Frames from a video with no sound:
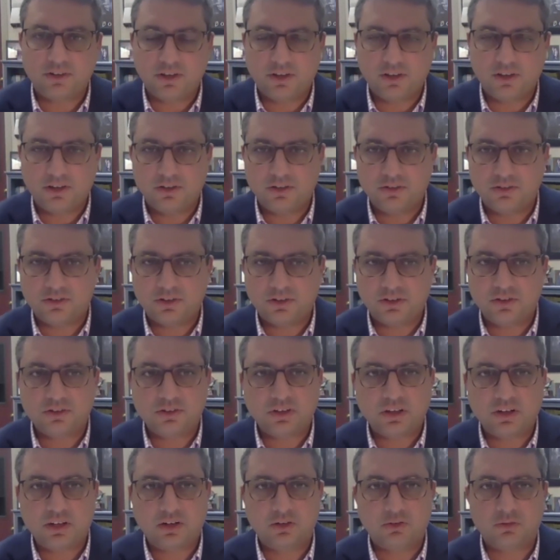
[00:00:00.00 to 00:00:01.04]
is
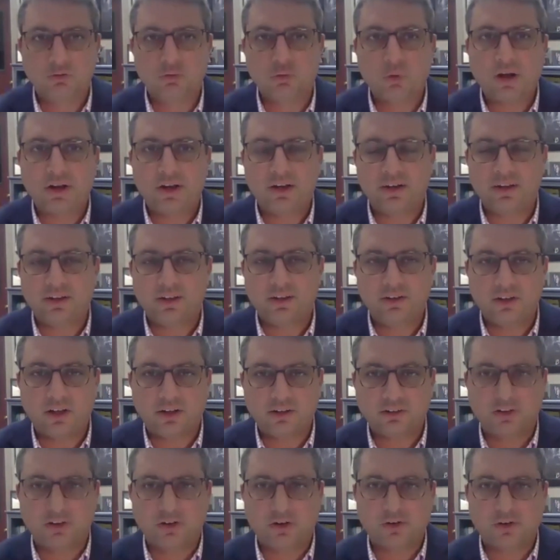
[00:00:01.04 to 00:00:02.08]
getting ready to
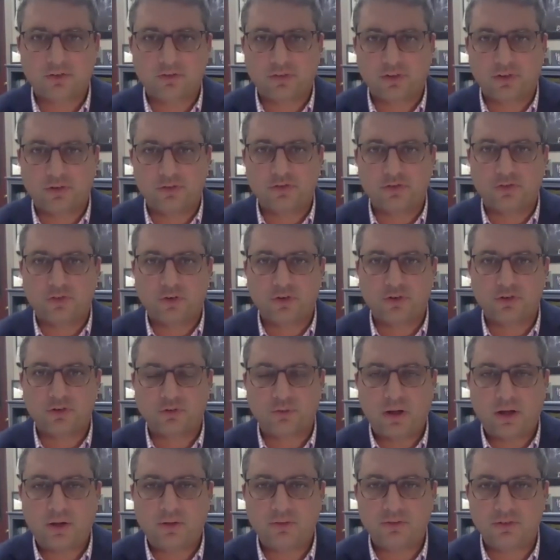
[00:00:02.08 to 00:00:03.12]
conduct their first
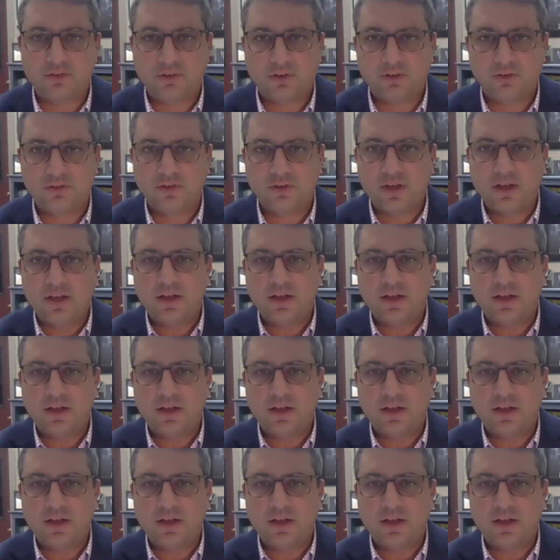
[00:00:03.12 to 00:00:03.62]
round of